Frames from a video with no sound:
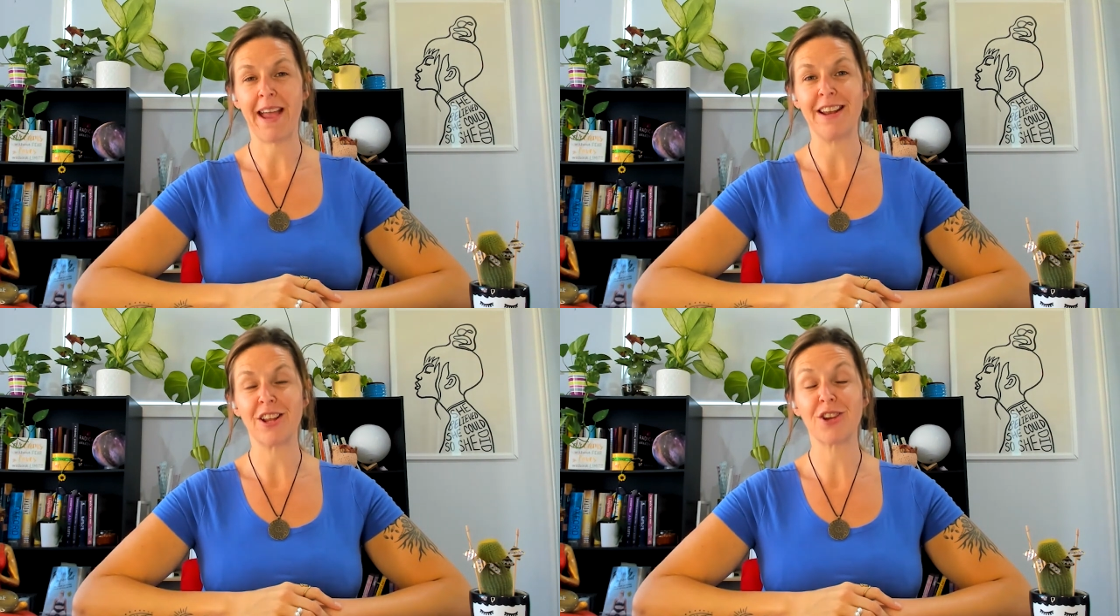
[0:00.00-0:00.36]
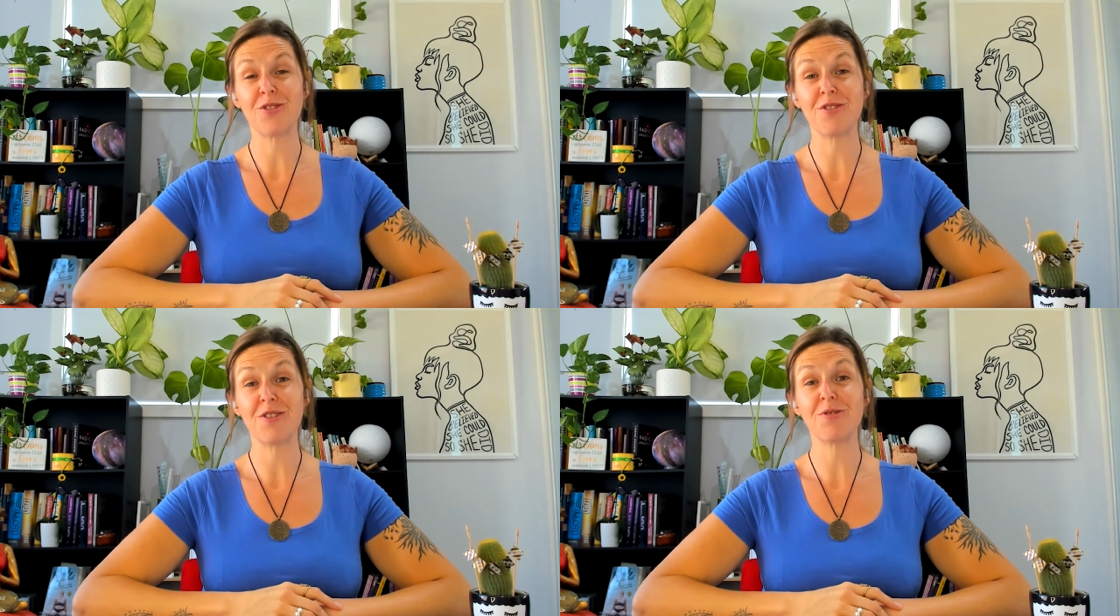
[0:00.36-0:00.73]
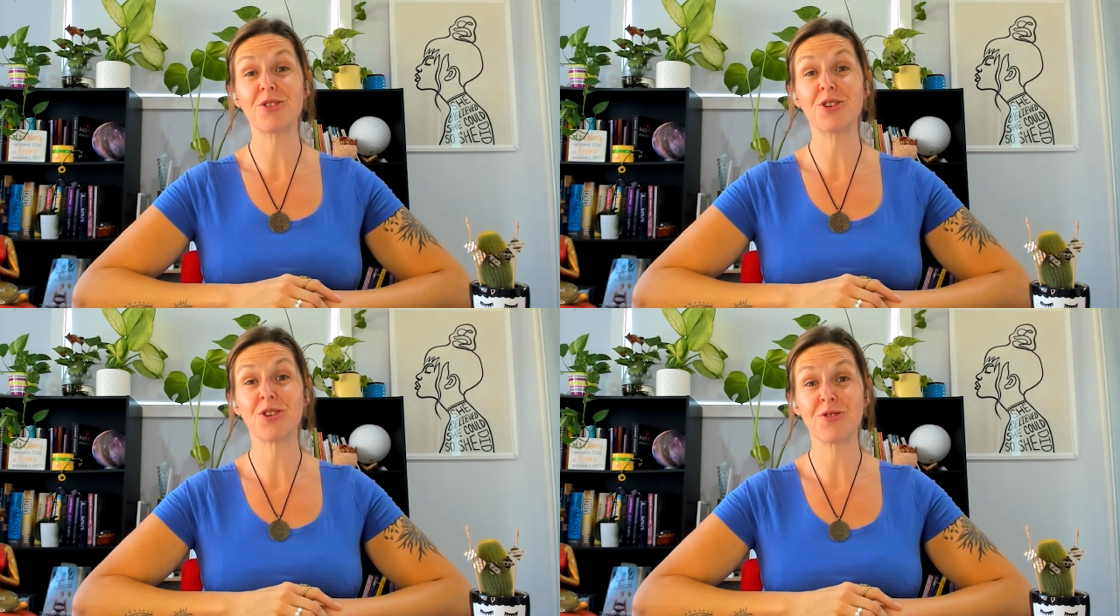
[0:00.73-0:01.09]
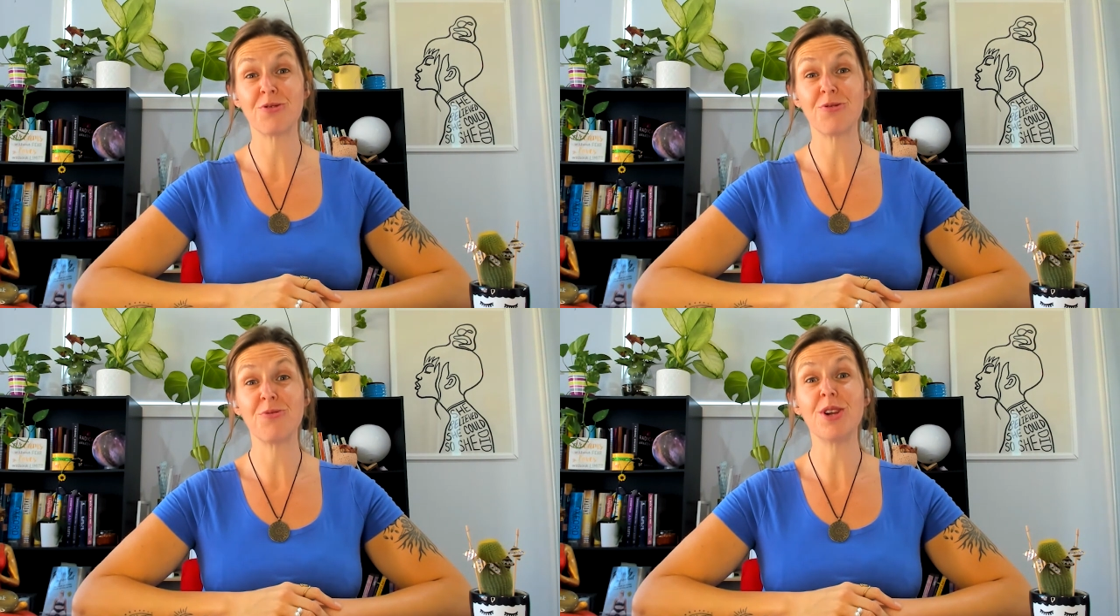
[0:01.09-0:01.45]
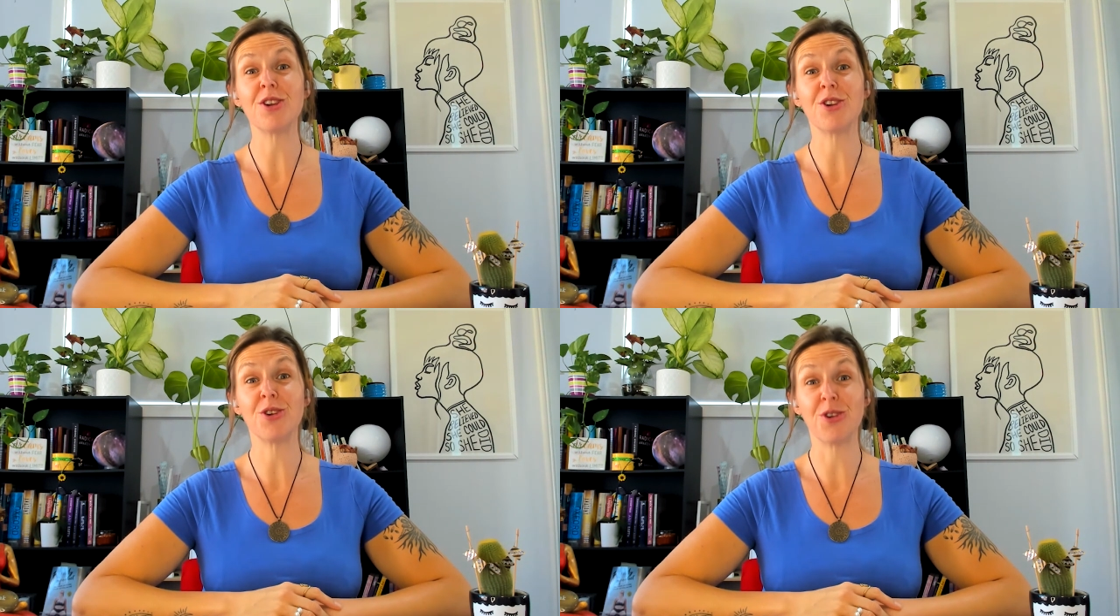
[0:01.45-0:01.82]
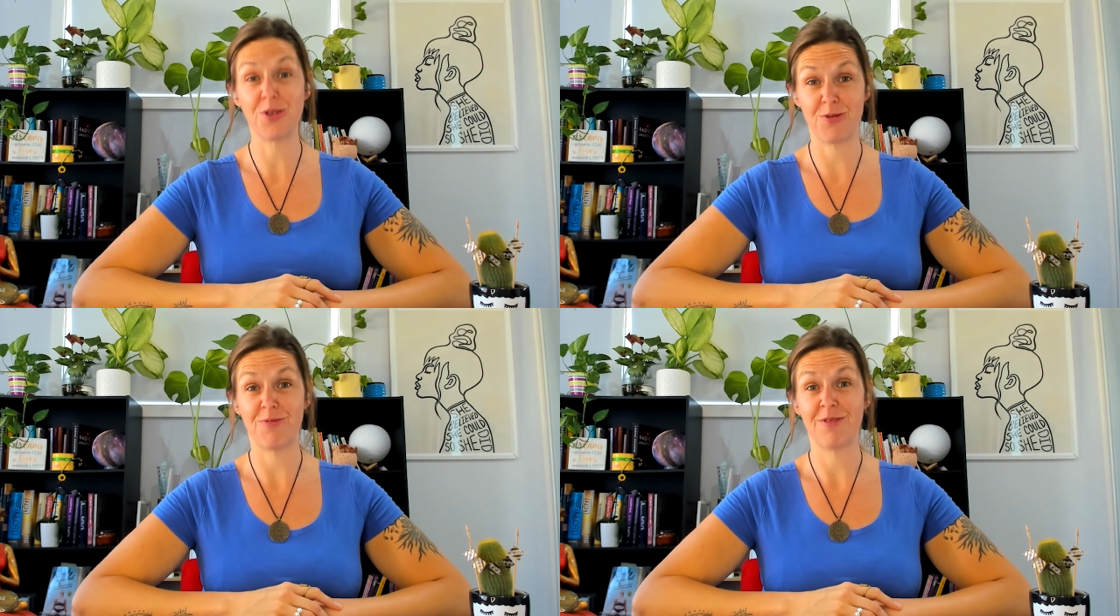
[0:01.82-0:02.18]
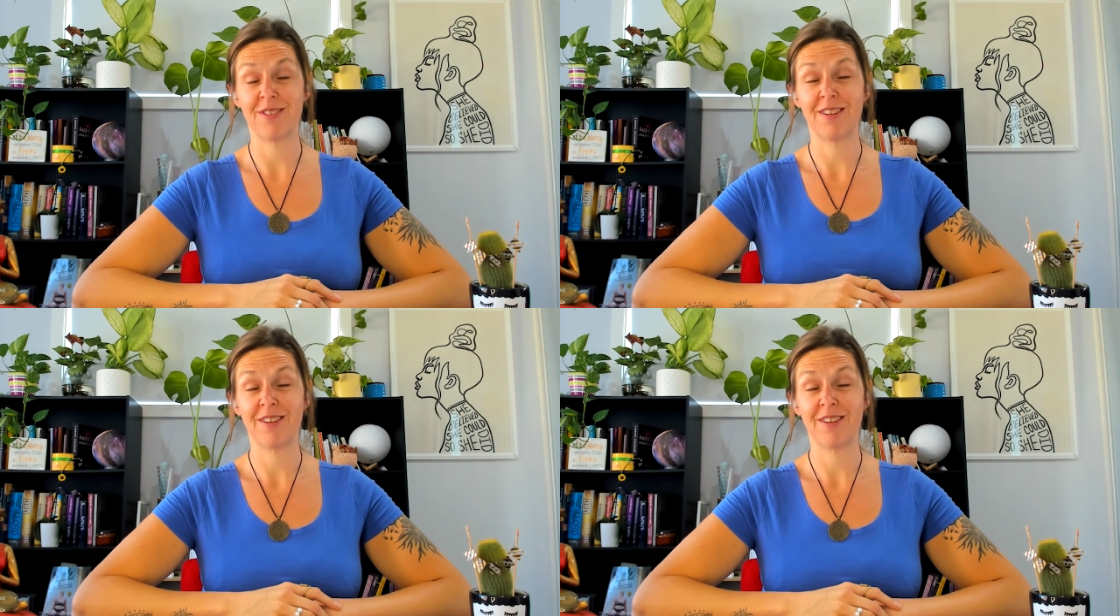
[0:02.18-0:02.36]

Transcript: And kudos to you.